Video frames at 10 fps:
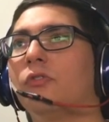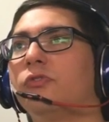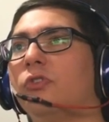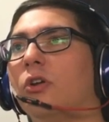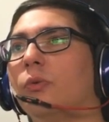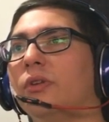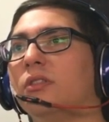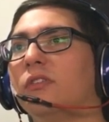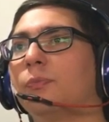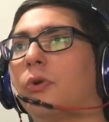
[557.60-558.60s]
following
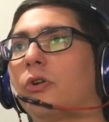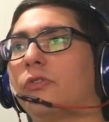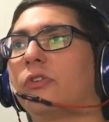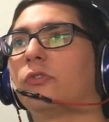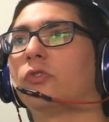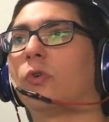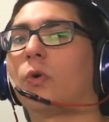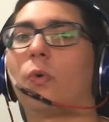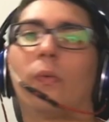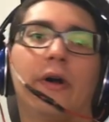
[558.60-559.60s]
this part of the
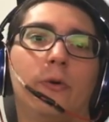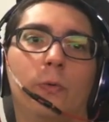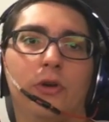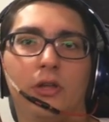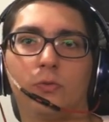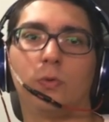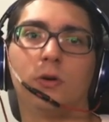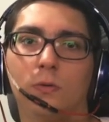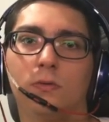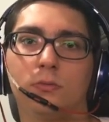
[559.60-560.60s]
tutorial where it
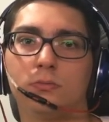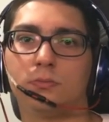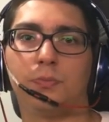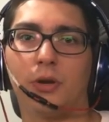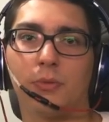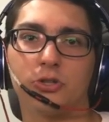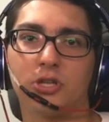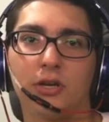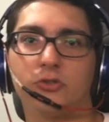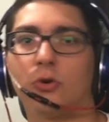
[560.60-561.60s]
will pretty much
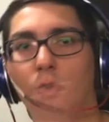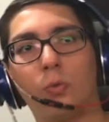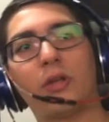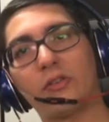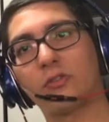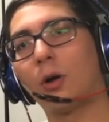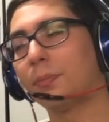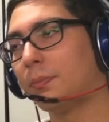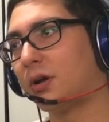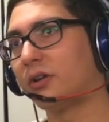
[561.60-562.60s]
change your whole desktop
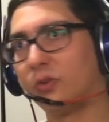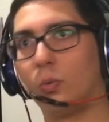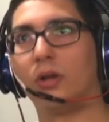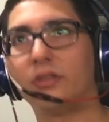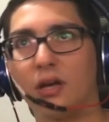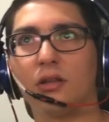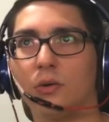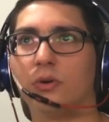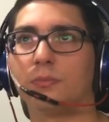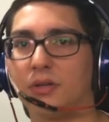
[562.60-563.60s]
but I don't want that
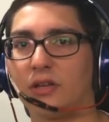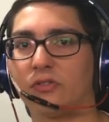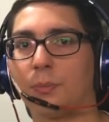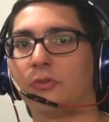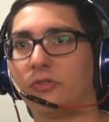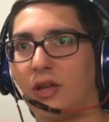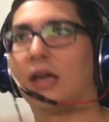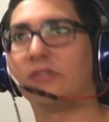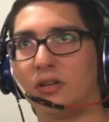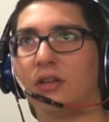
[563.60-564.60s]
I want my desktop to stay
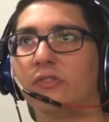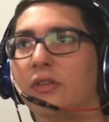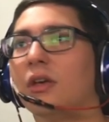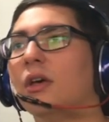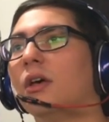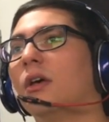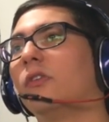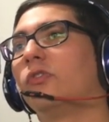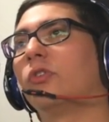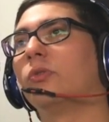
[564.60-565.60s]
as it is
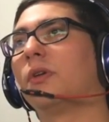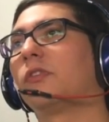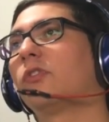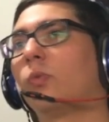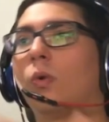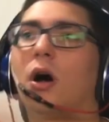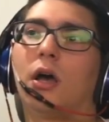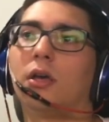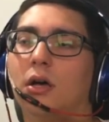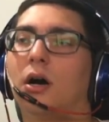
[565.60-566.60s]
so that's
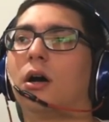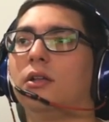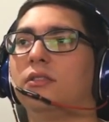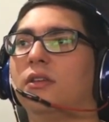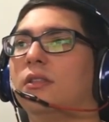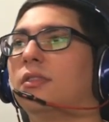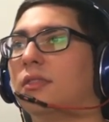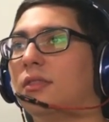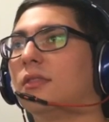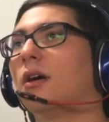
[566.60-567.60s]
why I did
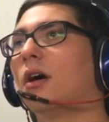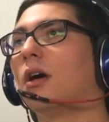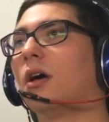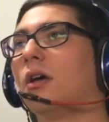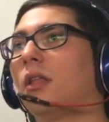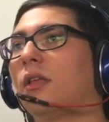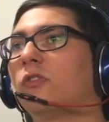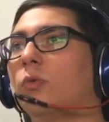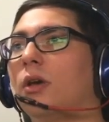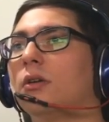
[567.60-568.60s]
uh, it
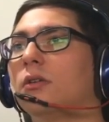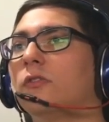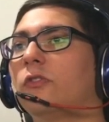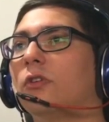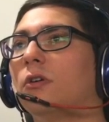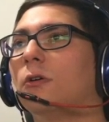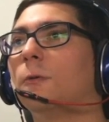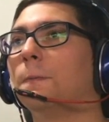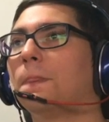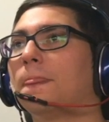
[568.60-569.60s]
this way so